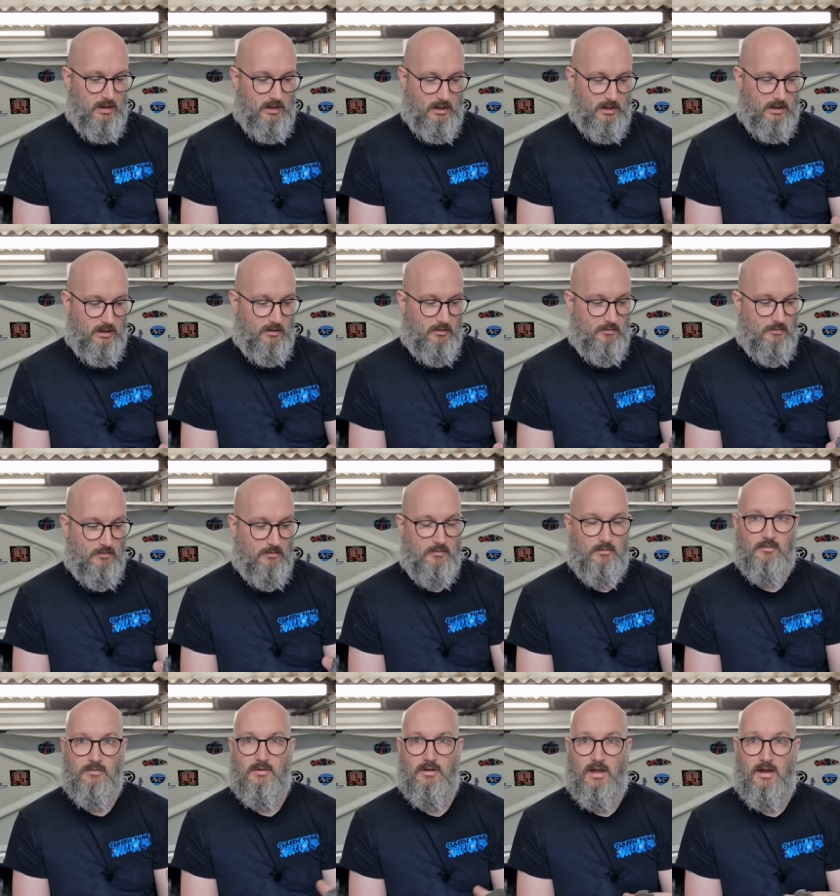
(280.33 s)
Um,
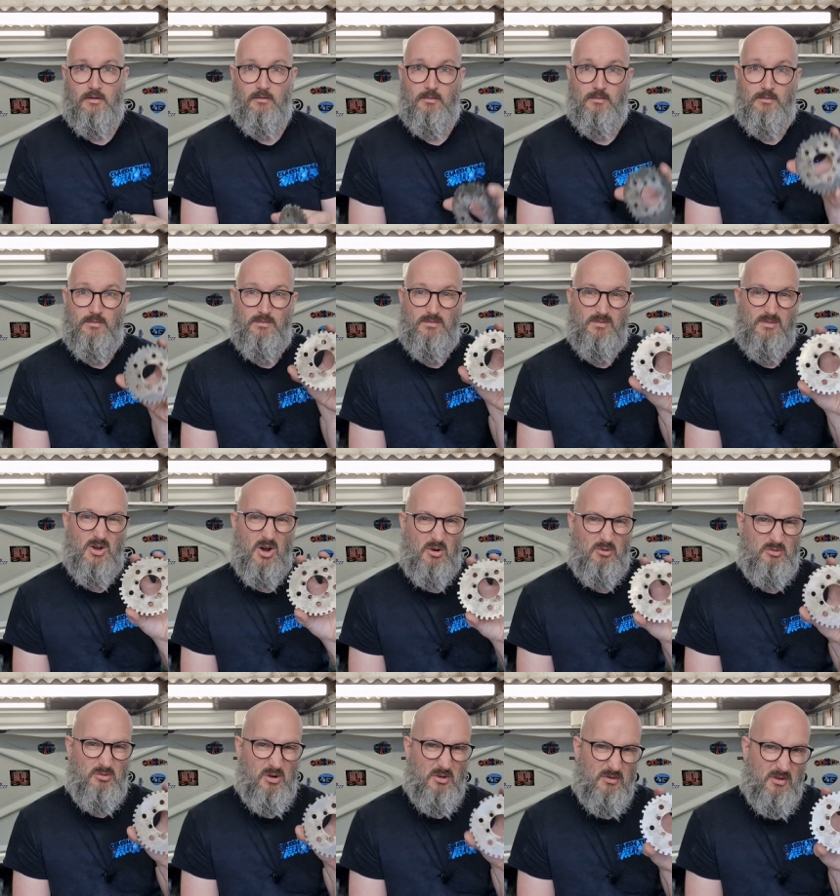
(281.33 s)
now,
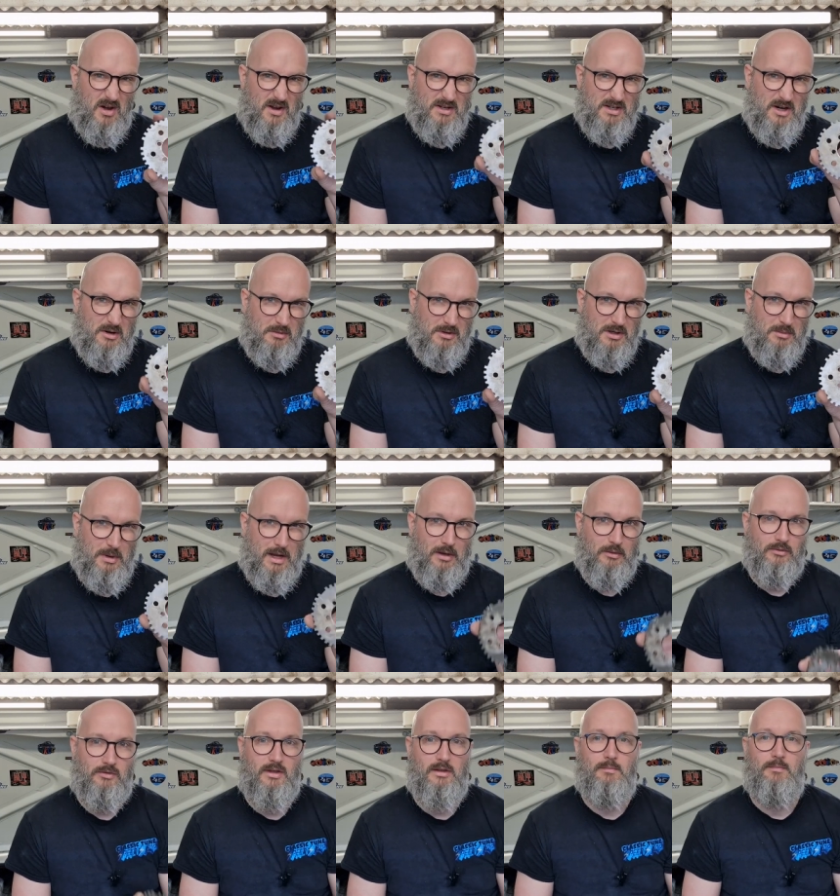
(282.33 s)
got a rough idea I'm going to
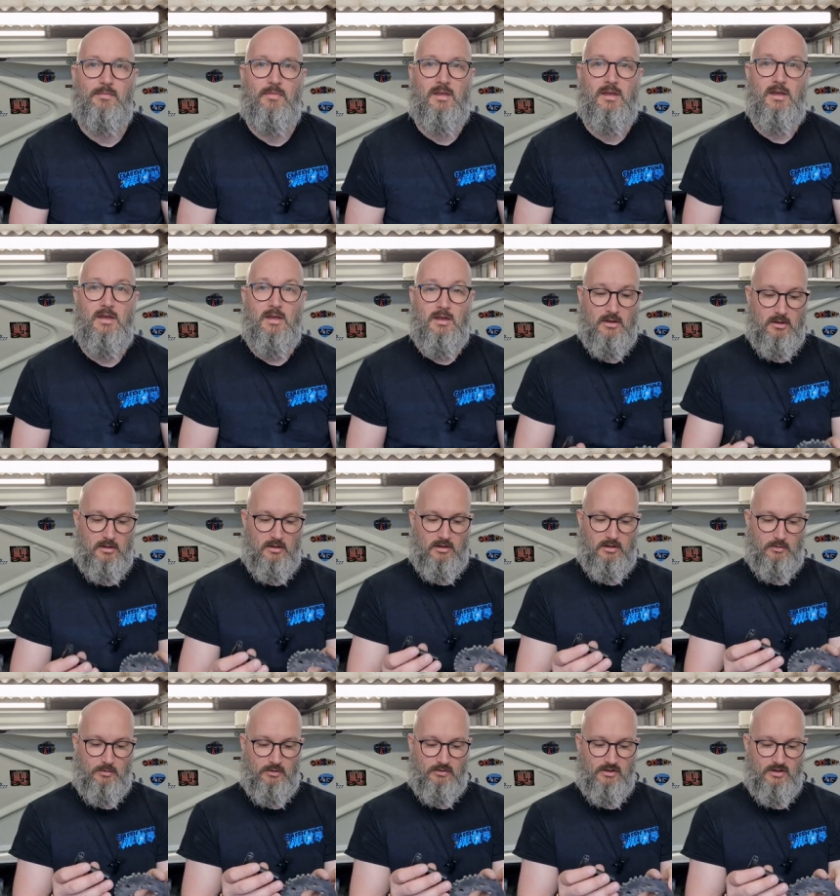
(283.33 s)
mount it
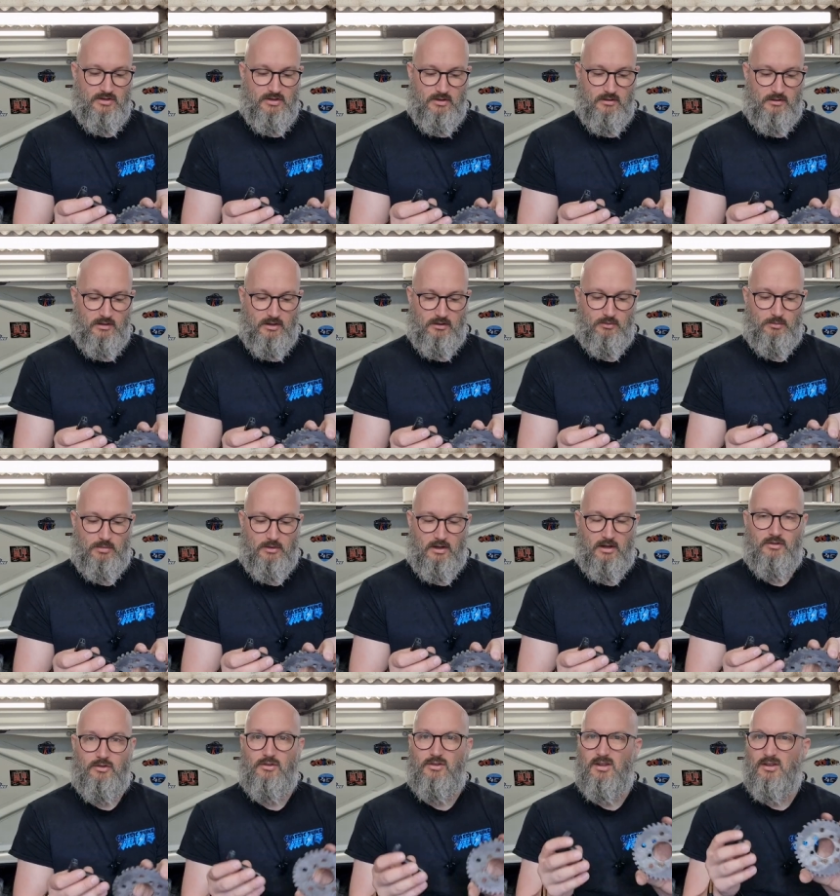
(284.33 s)
and the position and things, but
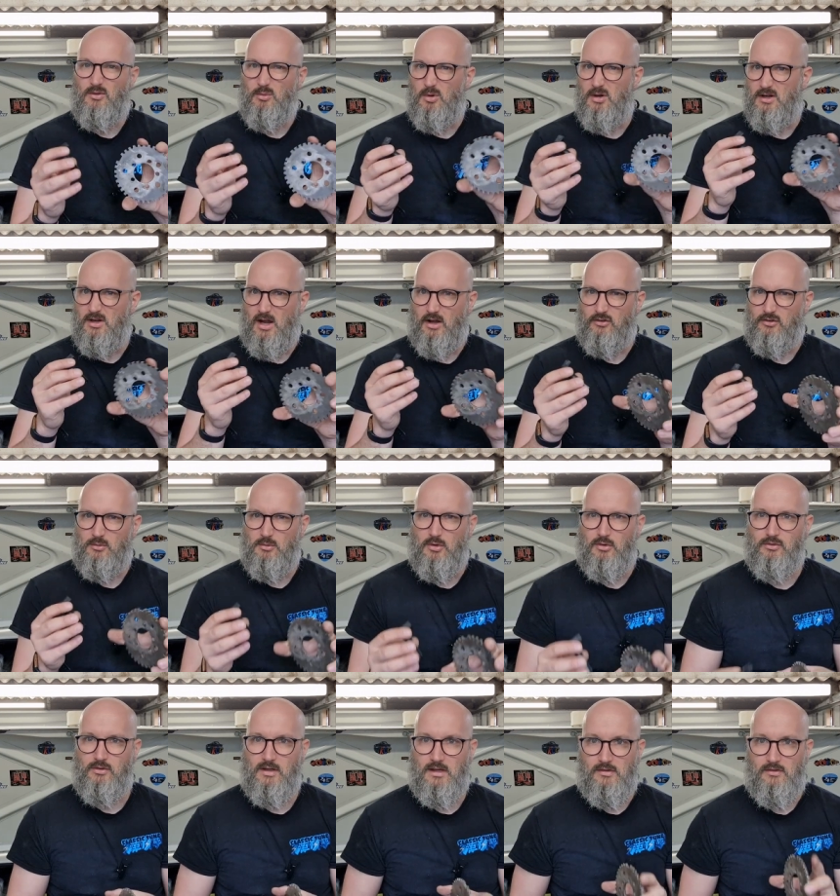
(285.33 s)
I just need to work out some
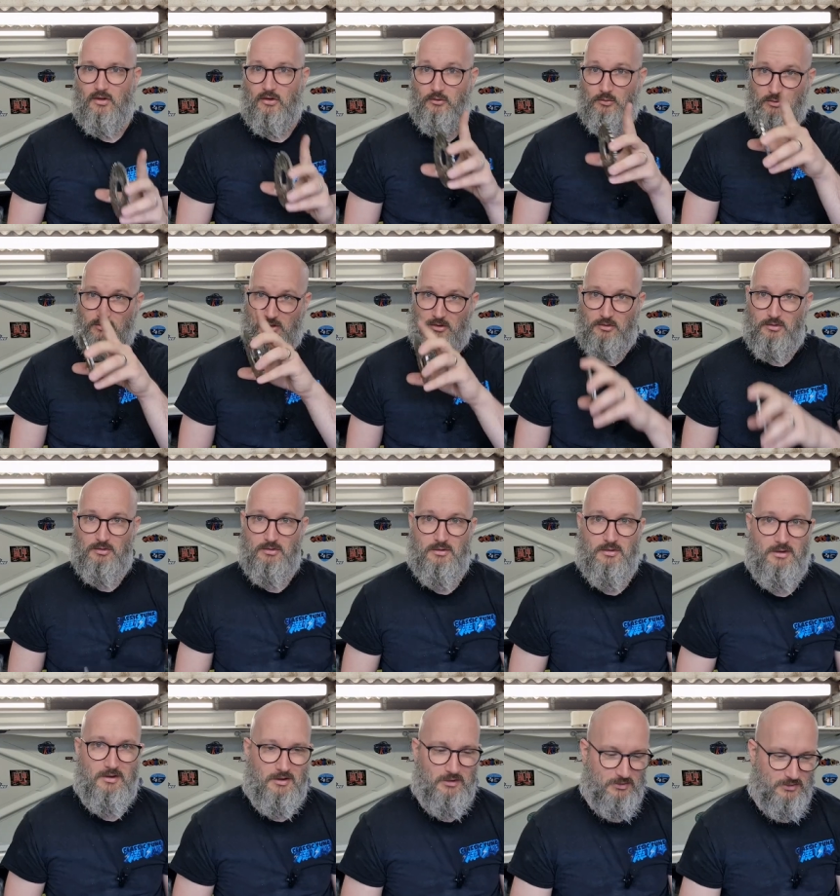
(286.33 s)
more details, which I'll,
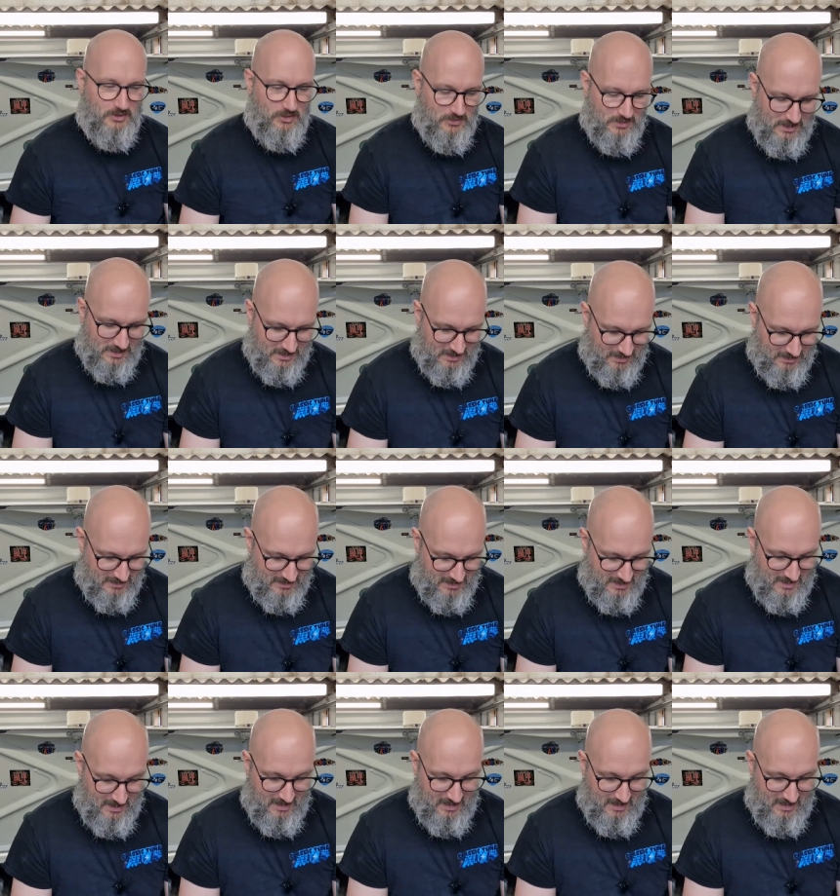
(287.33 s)
I'll show you here